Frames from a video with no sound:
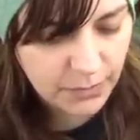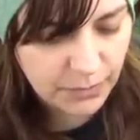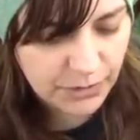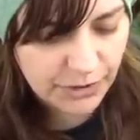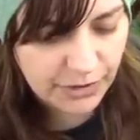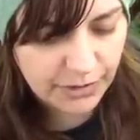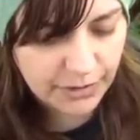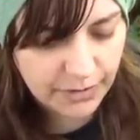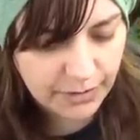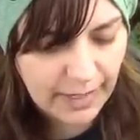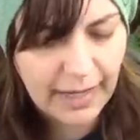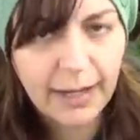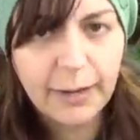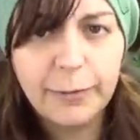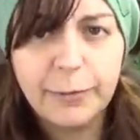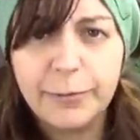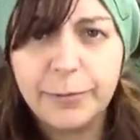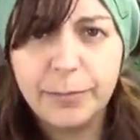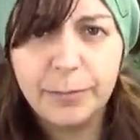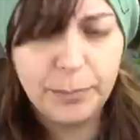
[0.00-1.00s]
which are
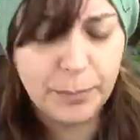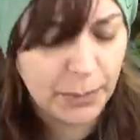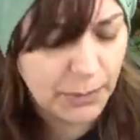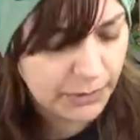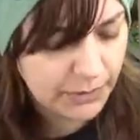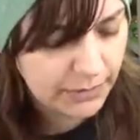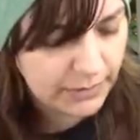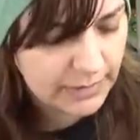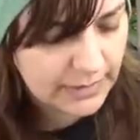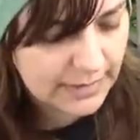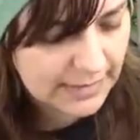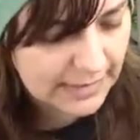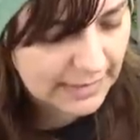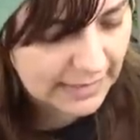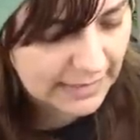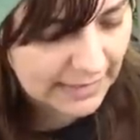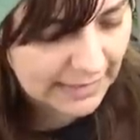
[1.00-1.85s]
half pearls,